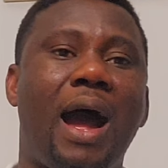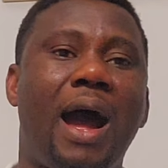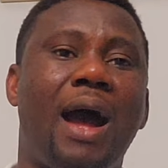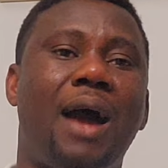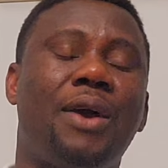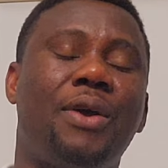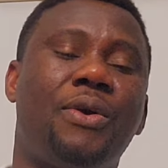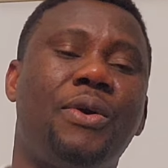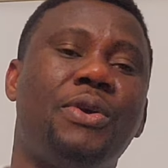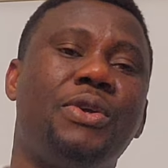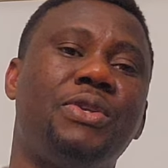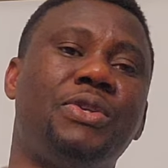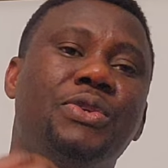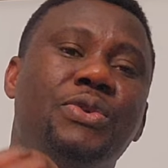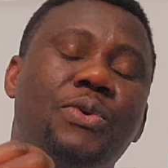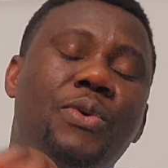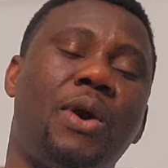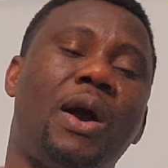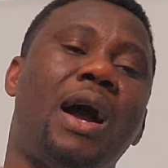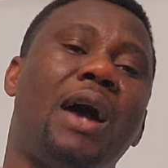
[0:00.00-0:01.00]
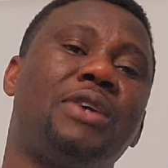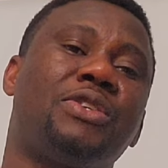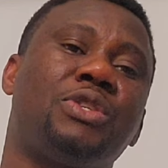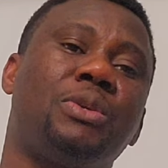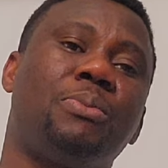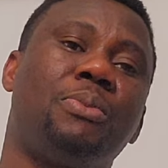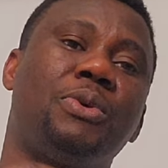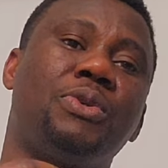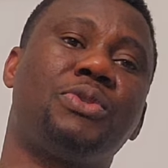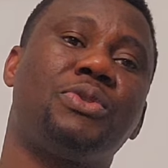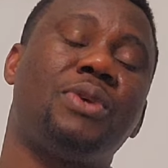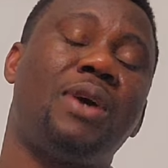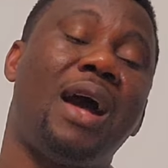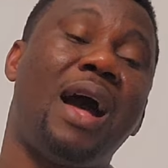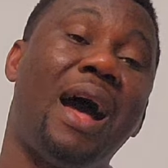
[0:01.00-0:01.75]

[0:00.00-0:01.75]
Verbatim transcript: are going you are supposed to